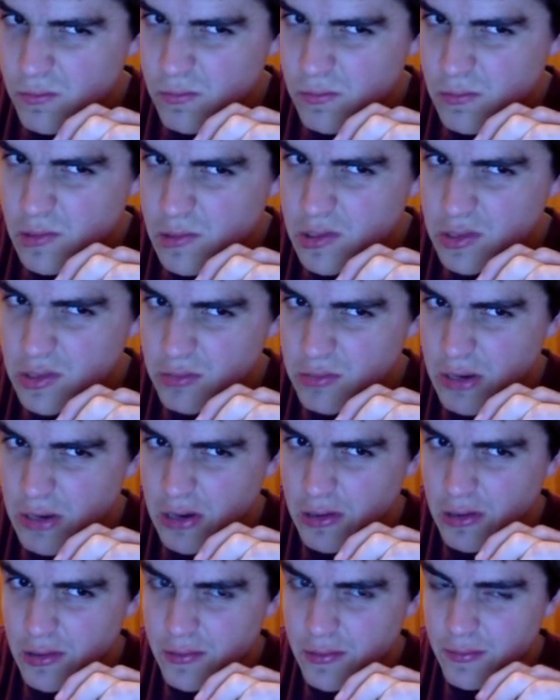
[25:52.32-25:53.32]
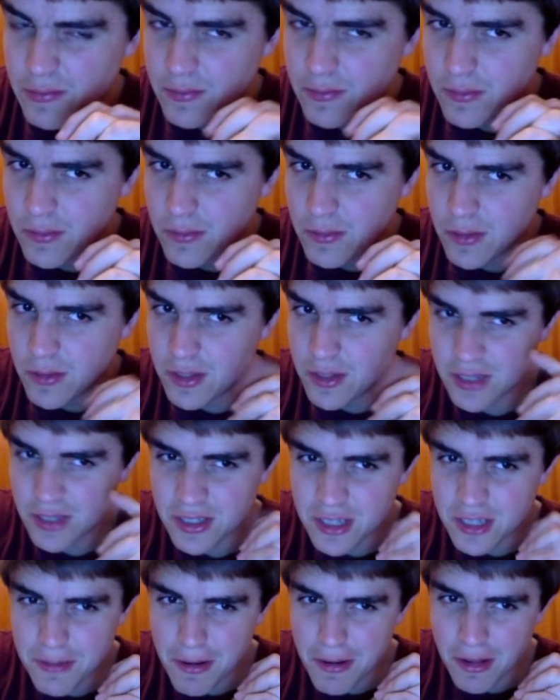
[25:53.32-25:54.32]
This is weird. This
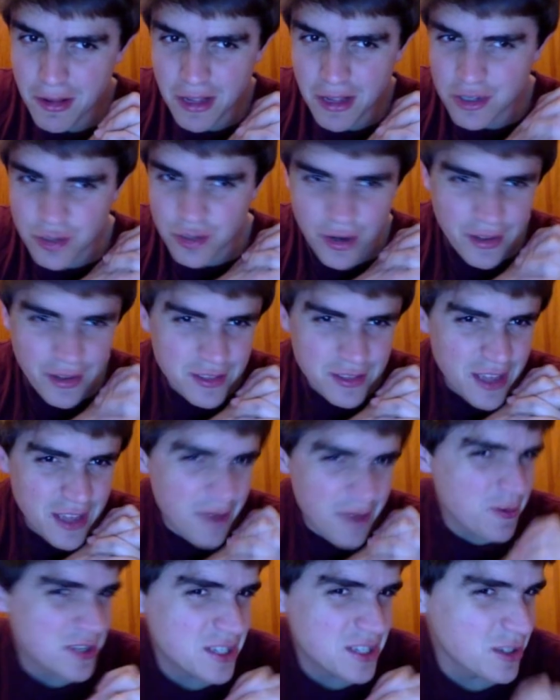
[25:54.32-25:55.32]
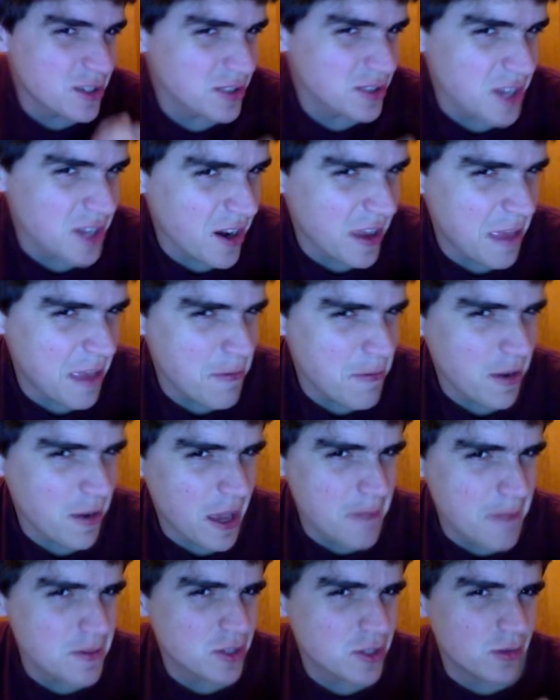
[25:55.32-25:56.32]
isn't about electrons, and we're still talking about
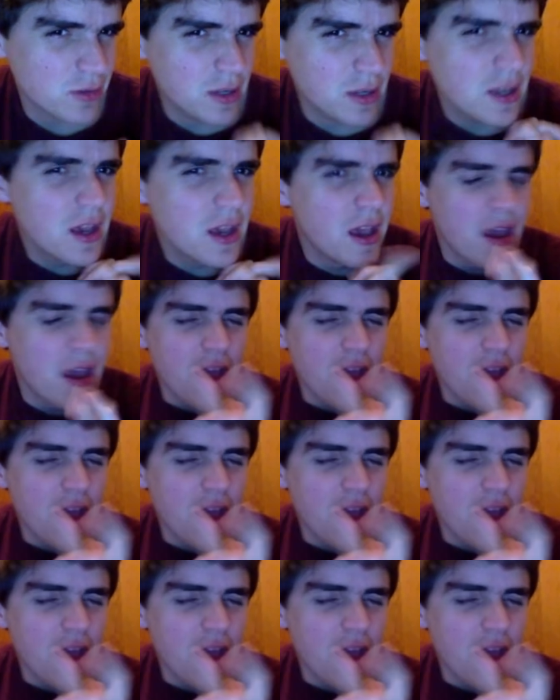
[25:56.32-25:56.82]
chemistry.